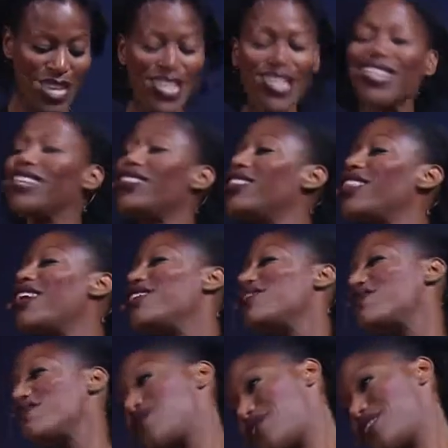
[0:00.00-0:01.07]
He
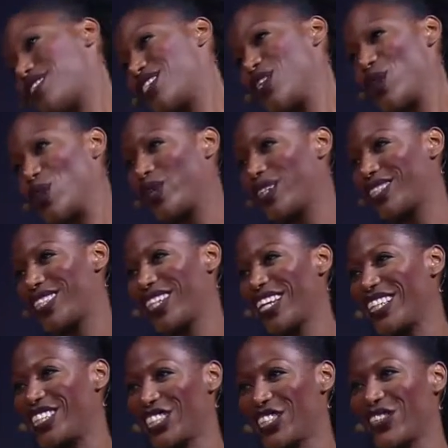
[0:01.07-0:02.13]
loves going to
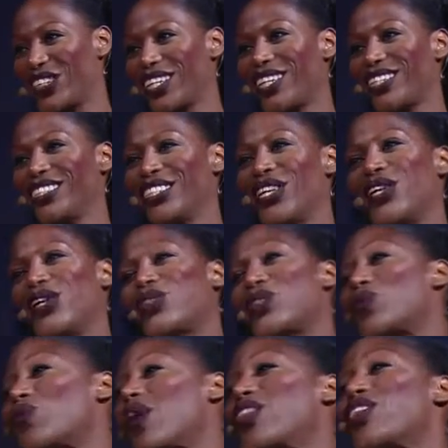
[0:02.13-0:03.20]
Nigeria, the
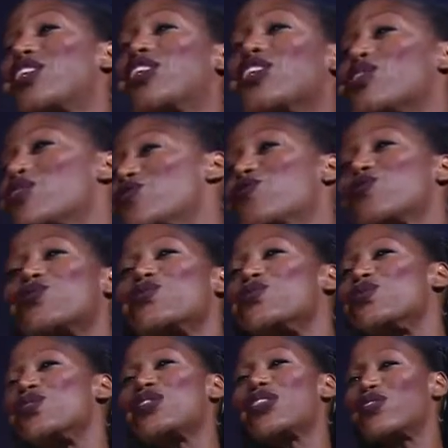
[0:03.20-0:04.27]
weather, the
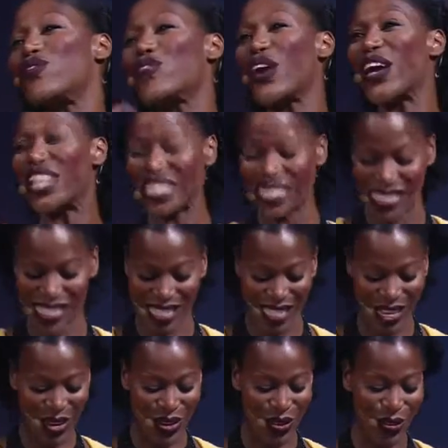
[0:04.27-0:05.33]
food, the friends,
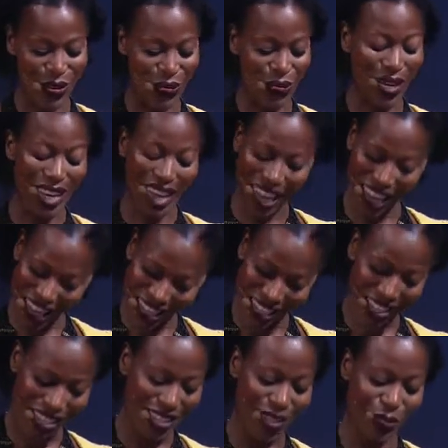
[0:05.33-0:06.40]
but
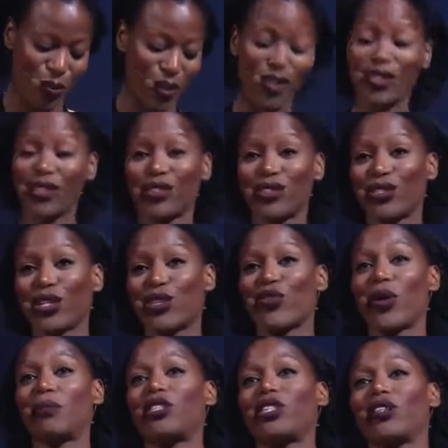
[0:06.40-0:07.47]
hates the political
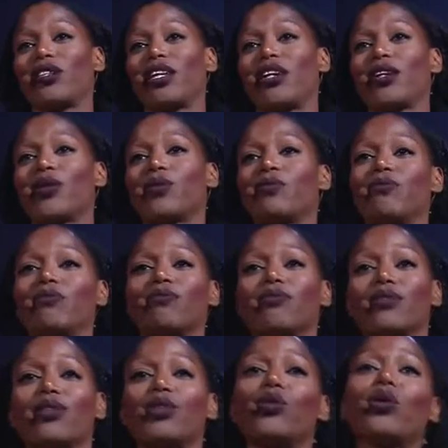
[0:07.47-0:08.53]
corruption there.
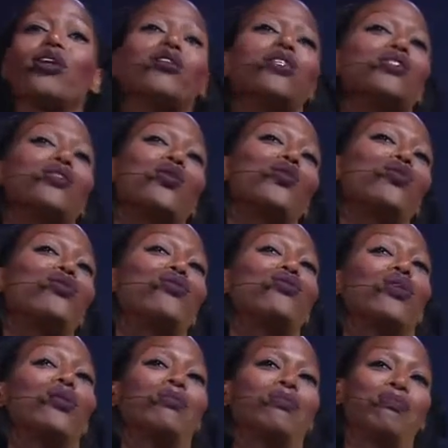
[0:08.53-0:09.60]
Where is Olu
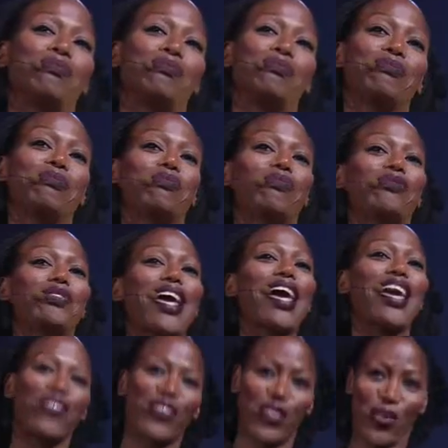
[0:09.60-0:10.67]
from? I
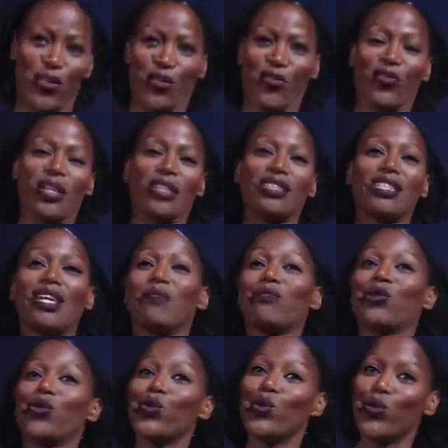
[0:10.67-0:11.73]
have another friend
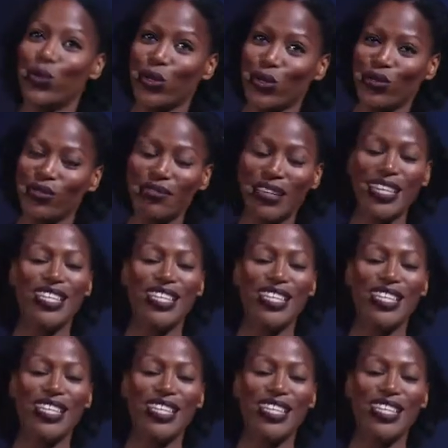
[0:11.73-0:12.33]
named Udo.